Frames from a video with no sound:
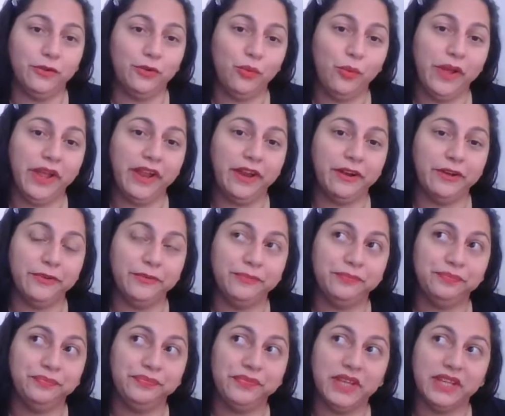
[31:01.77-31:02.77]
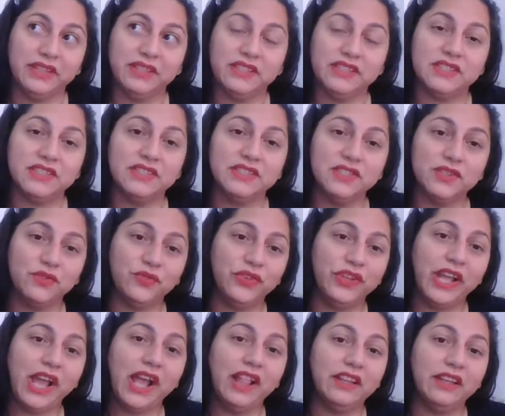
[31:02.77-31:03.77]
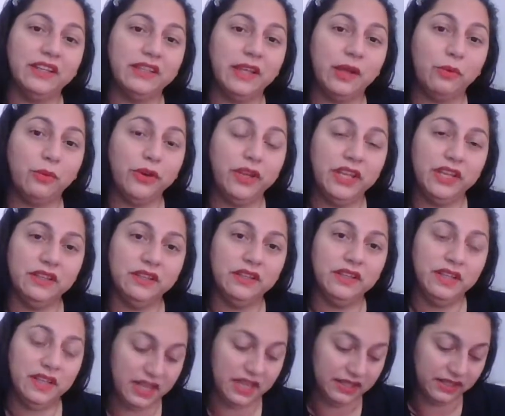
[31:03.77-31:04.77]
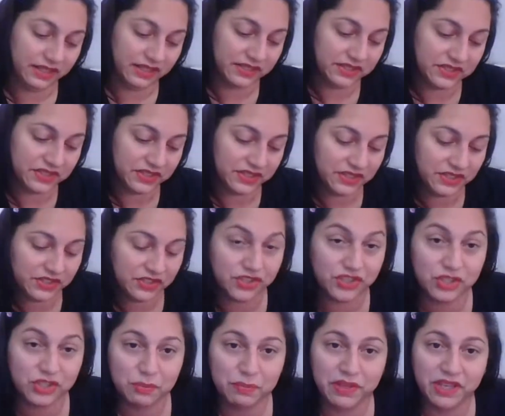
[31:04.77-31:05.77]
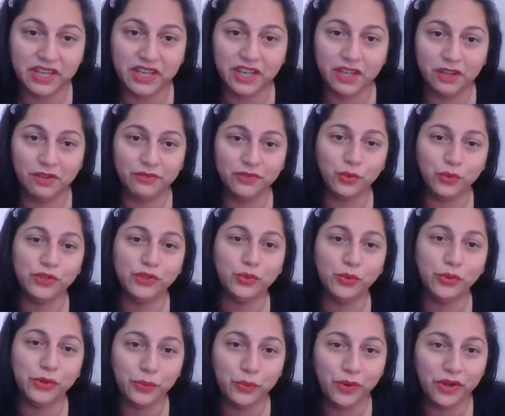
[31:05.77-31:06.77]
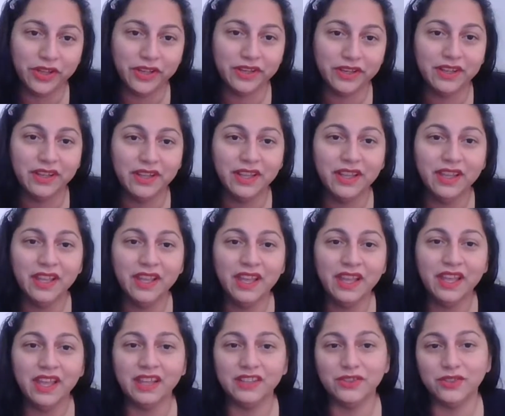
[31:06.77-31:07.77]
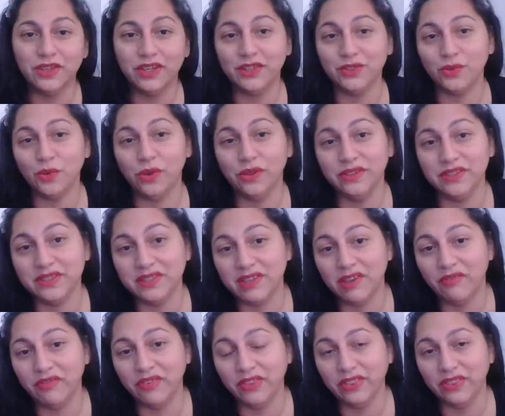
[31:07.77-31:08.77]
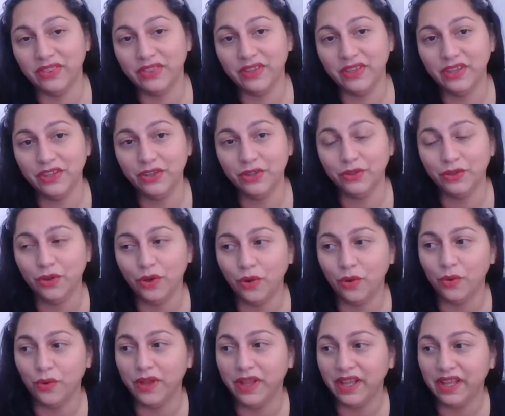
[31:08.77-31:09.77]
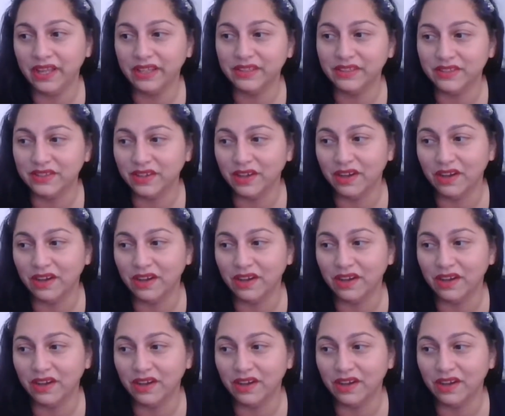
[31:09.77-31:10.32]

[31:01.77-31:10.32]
and aware that this is the reality that we're in. And this is just the beginning of 2021. And today's only the 7th, and